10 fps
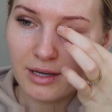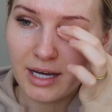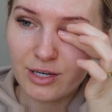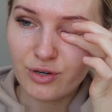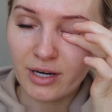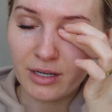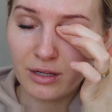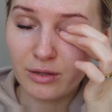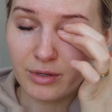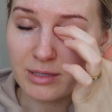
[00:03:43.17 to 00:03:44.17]
I try to
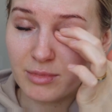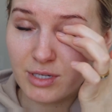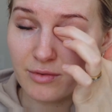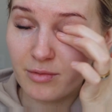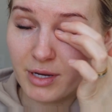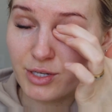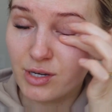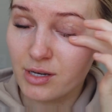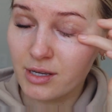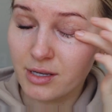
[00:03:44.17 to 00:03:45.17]
include as much
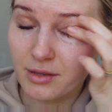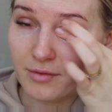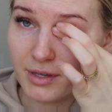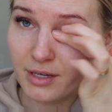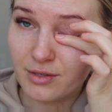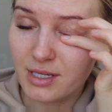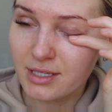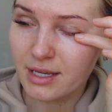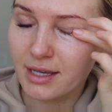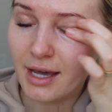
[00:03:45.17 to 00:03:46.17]
information in the videos as
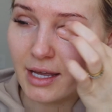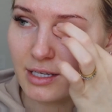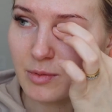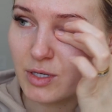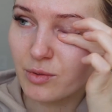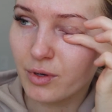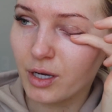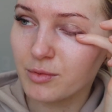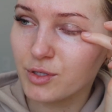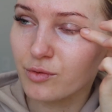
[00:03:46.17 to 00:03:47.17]
I can, especially when it
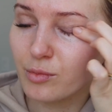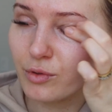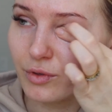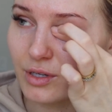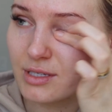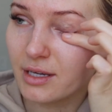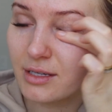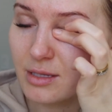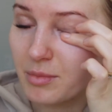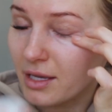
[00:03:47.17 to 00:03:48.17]
comes to removal, because that
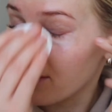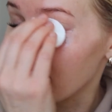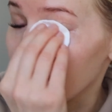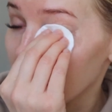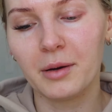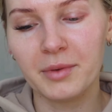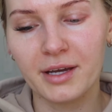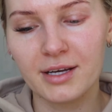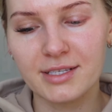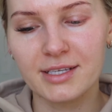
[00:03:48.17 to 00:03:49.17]
is a big thing. But
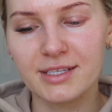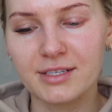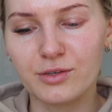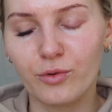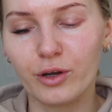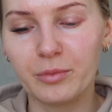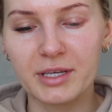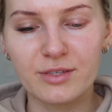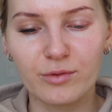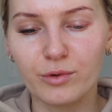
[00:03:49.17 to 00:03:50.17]
because this is an
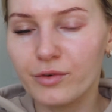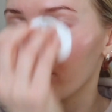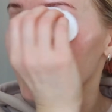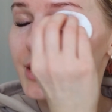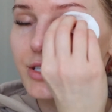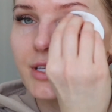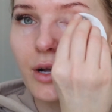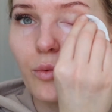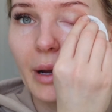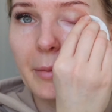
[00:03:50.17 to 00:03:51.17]
oil-based remover, you can't just
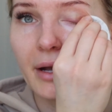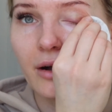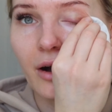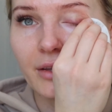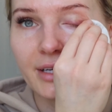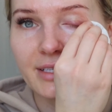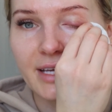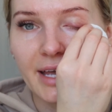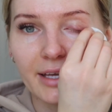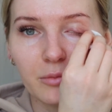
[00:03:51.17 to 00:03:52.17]
like wipe it, call it a
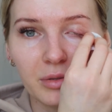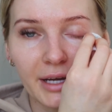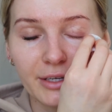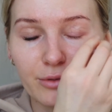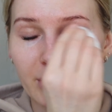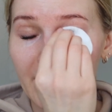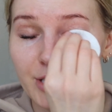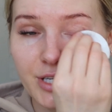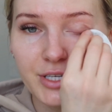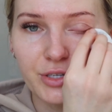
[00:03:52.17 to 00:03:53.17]
day, and apply new
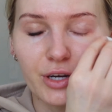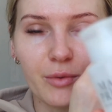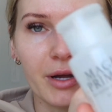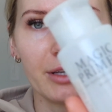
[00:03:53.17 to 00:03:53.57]
lashes. You're going to want